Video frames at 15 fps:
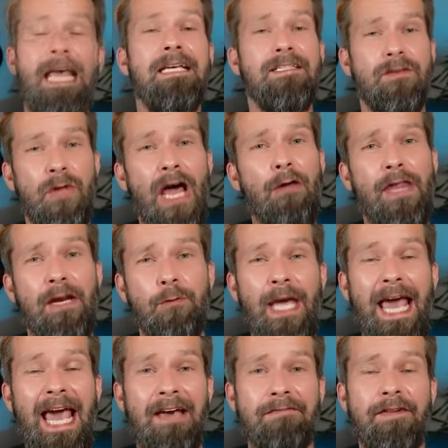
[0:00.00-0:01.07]
So now that we
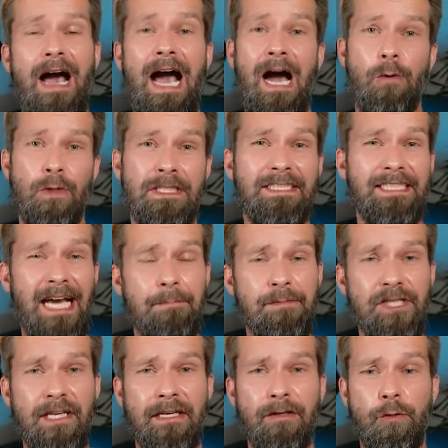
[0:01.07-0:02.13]
have our type
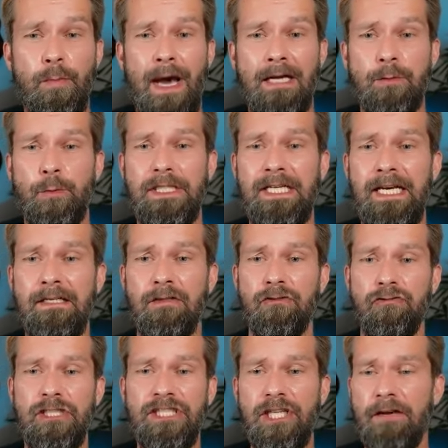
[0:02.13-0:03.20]
checking command, we can
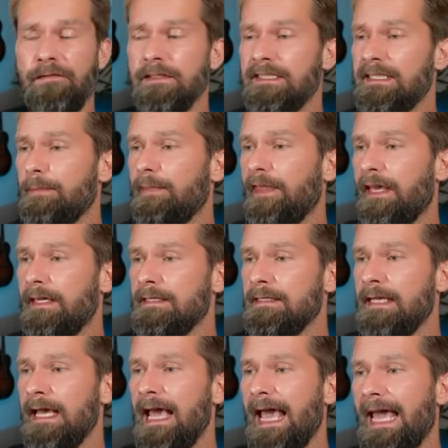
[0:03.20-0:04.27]
reshuffle some things
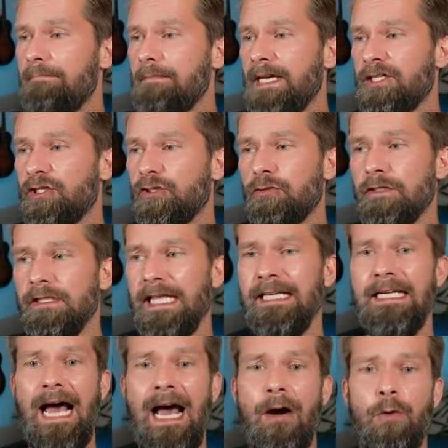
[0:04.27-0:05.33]
and make sure
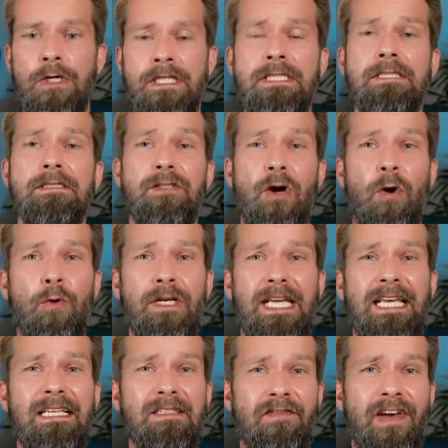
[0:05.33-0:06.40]
that our code
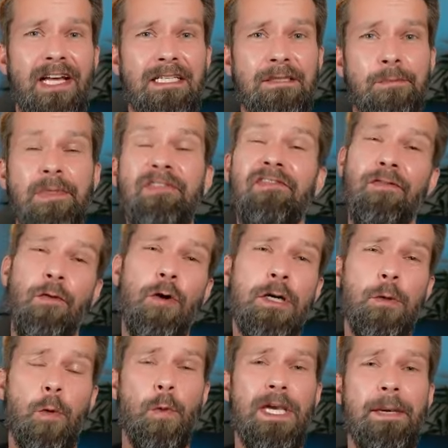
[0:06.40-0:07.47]
is valid before
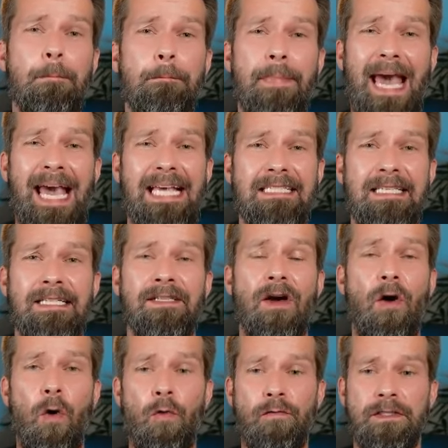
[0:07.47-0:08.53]
we pass it
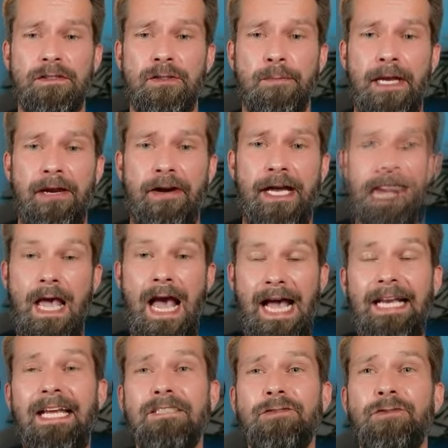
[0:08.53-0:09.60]
over to Playwright. I
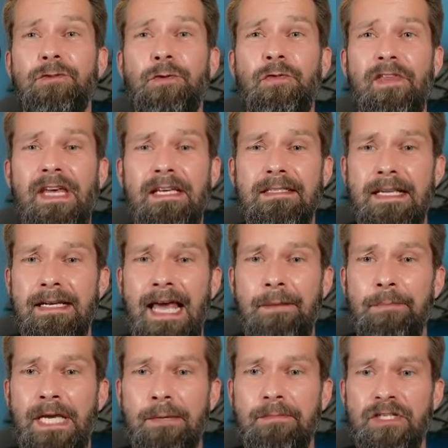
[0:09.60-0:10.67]
like to do things in
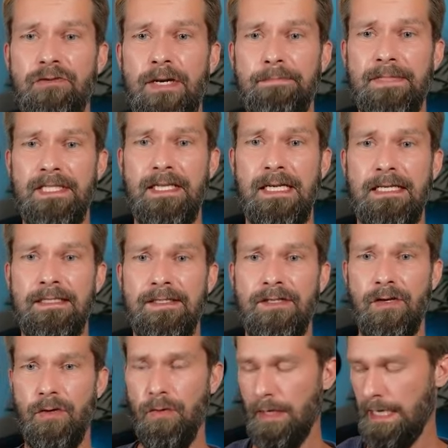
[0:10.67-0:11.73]
npm scripts,
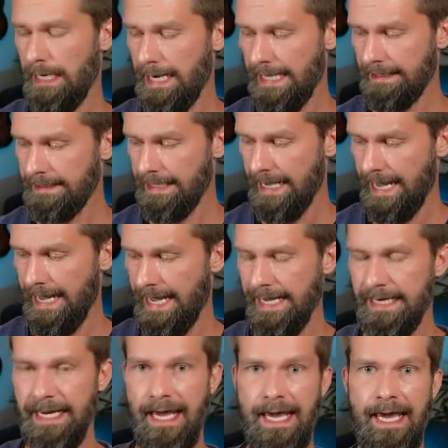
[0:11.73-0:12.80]
so let's
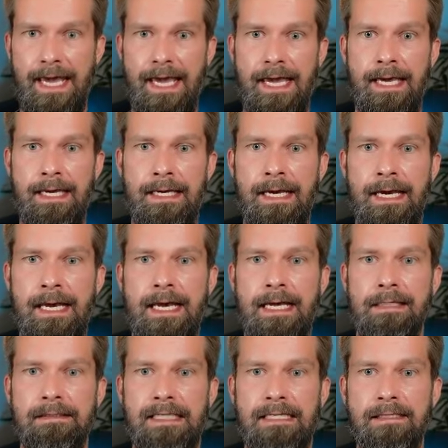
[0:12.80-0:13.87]
add a
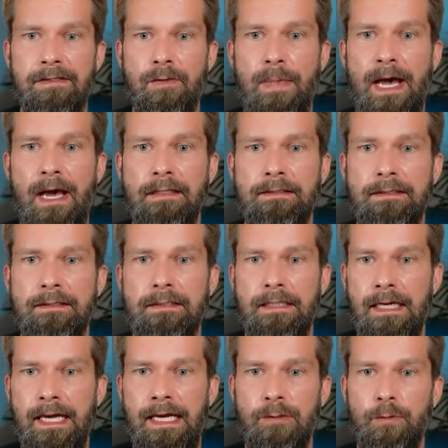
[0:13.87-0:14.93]
test command
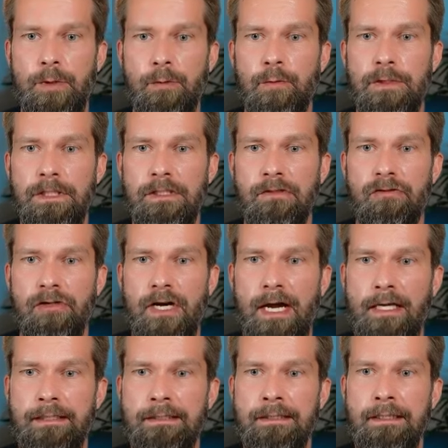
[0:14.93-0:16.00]
and we will
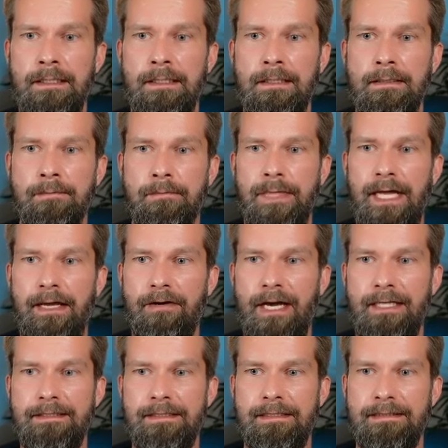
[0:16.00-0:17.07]
run
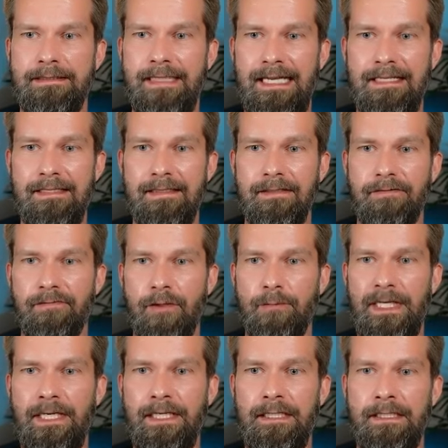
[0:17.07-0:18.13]
Playwright Test from
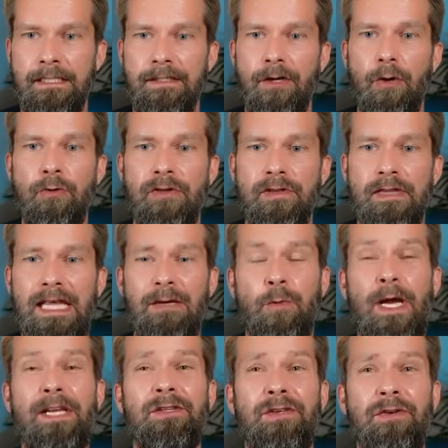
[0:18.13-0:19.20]
here. Note that
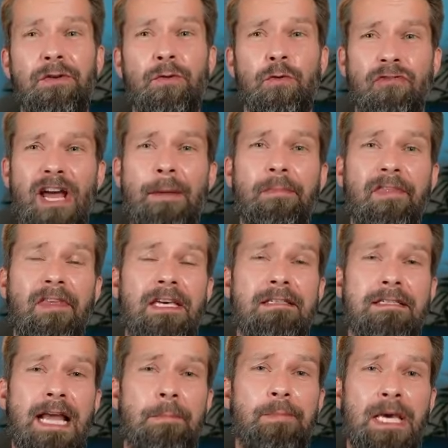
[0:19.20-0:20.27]
when you wrap things
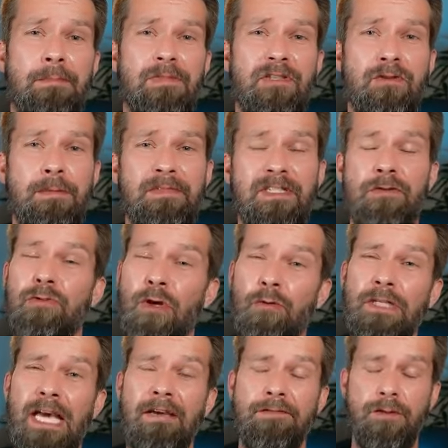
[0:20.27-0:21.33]
in npm scripts, you
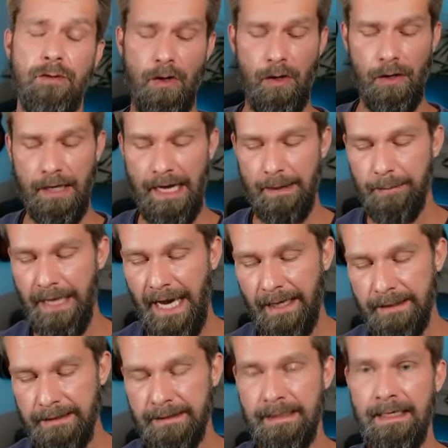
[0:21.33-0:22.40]
don't have to call
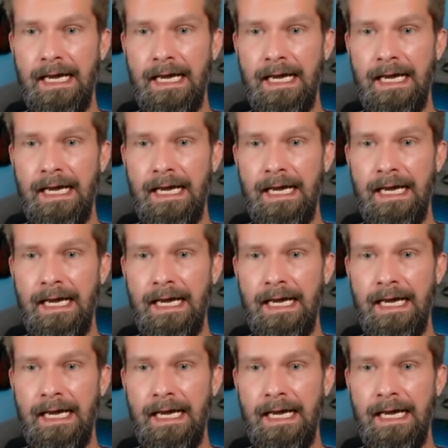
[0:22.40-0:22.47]
npx,